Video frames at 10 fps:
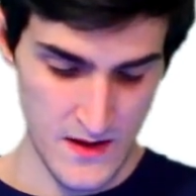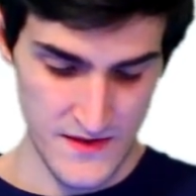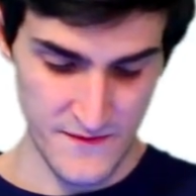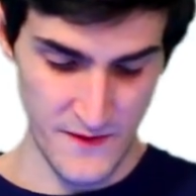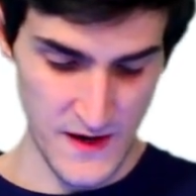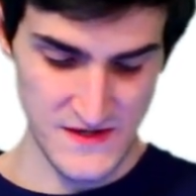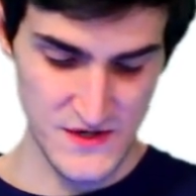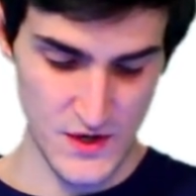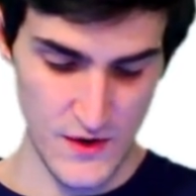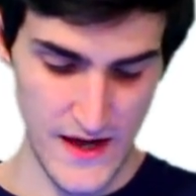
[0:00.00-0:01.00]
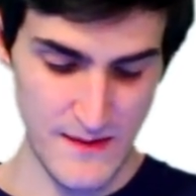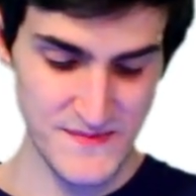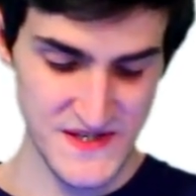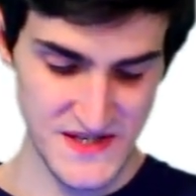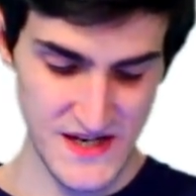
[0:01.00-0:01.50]
The Fox Girl
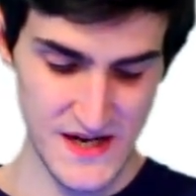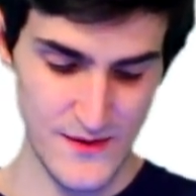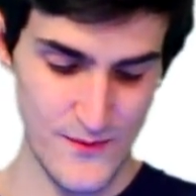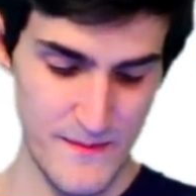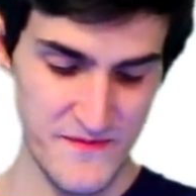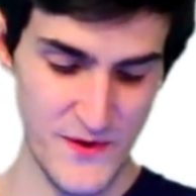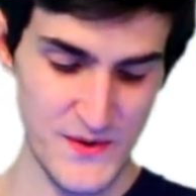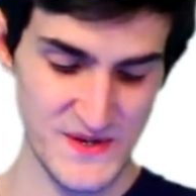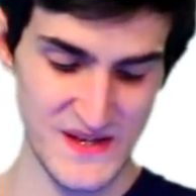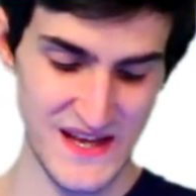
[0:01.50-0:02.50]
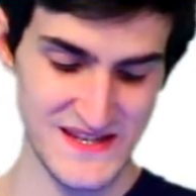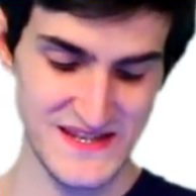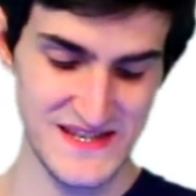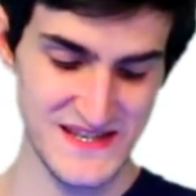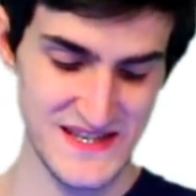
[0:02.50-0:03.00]
MC, RIP phone
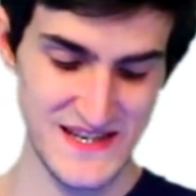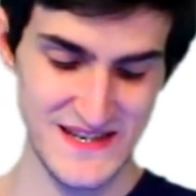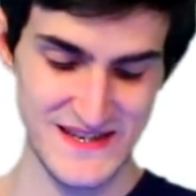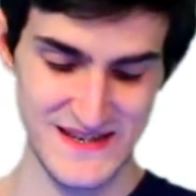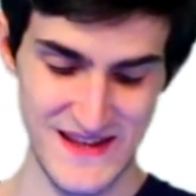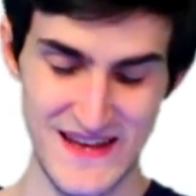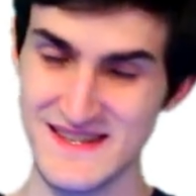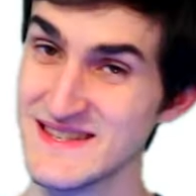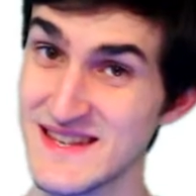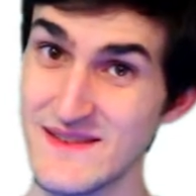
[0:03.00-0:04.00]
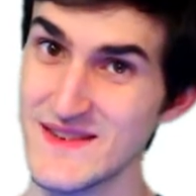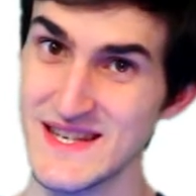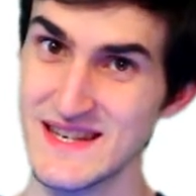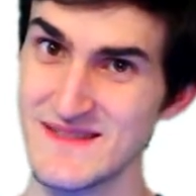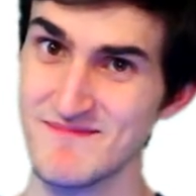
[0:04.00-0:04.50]
2016 to
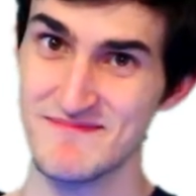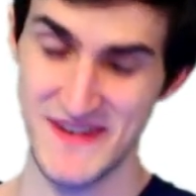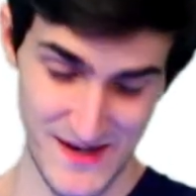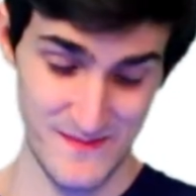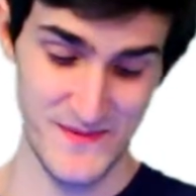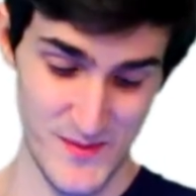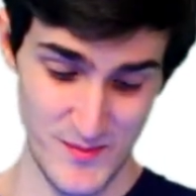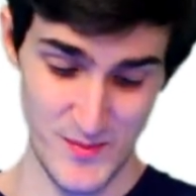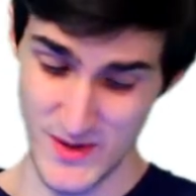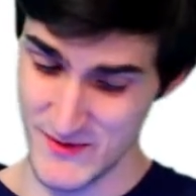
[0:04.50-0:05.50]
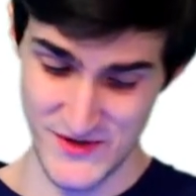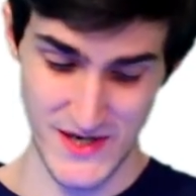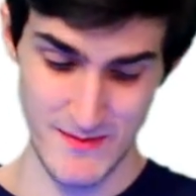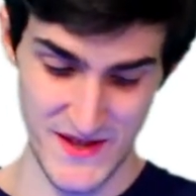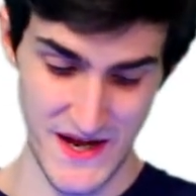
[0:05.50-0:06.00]
2017. Yep, you're pretty much
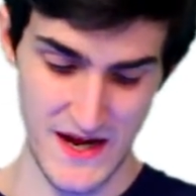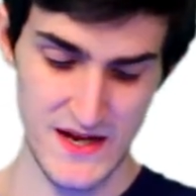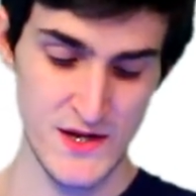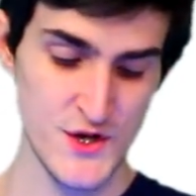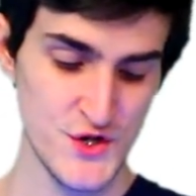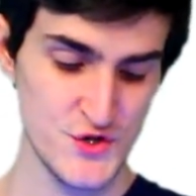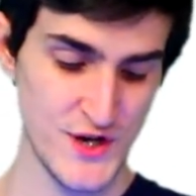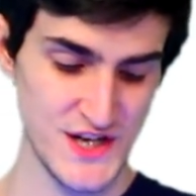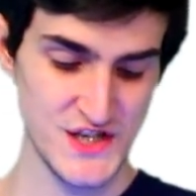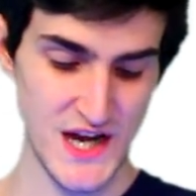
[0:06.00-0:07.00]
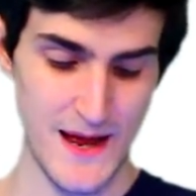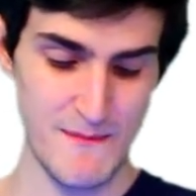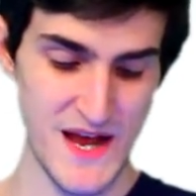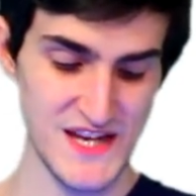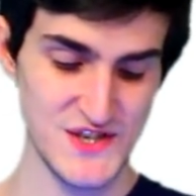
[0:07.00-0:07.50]
right about that.
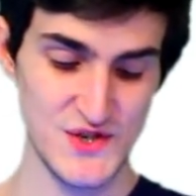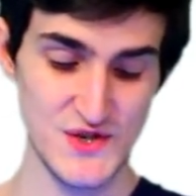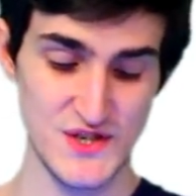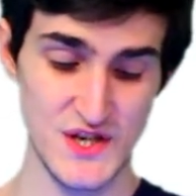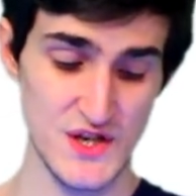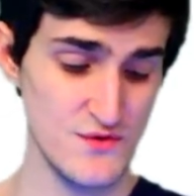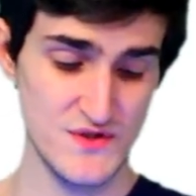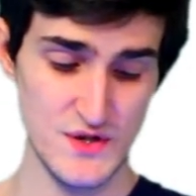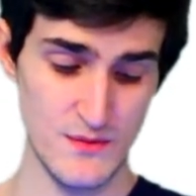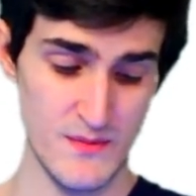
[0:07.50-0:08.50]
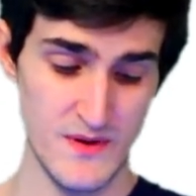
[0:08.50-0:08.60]
Trickshot Masters YouTube.